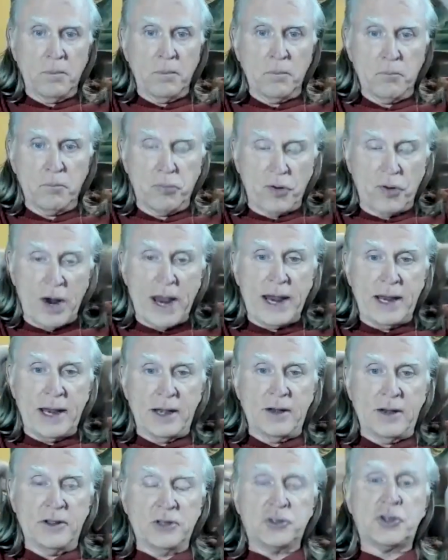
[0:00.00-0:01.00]

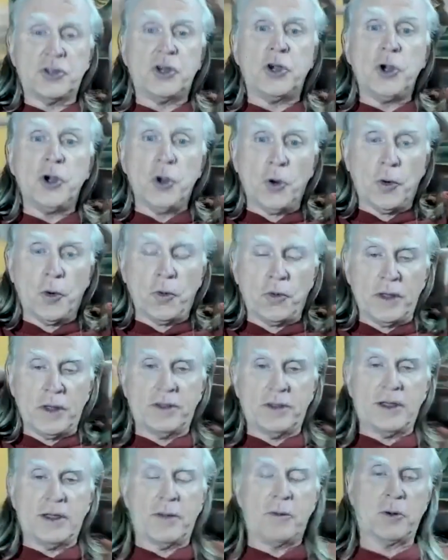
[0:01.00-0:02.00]
braid, this queue
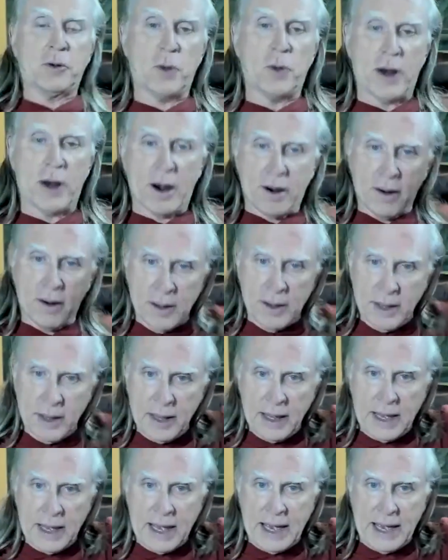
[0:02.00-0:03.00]
that they would wear,
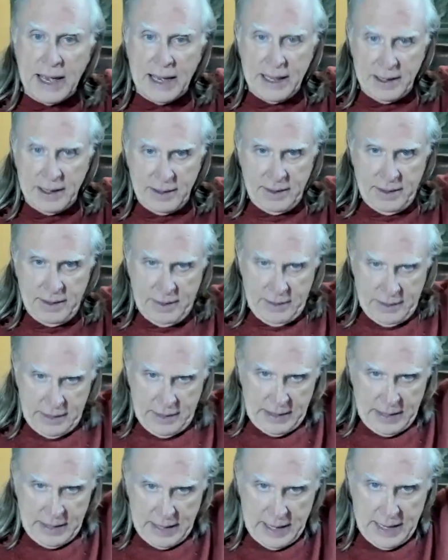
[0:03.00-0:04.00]
and
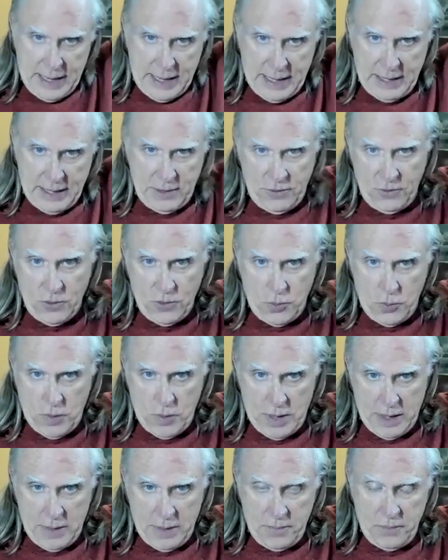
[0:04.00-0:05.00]
and you
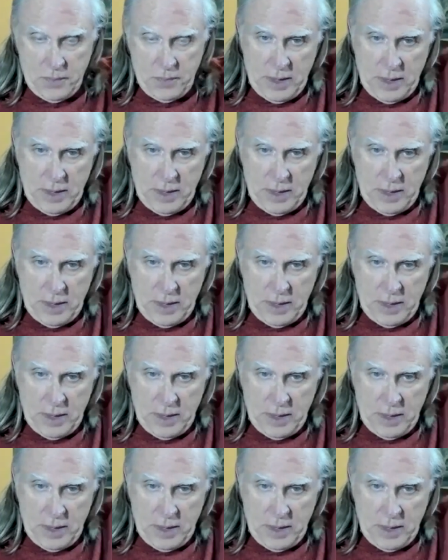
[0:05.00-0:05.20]
uh,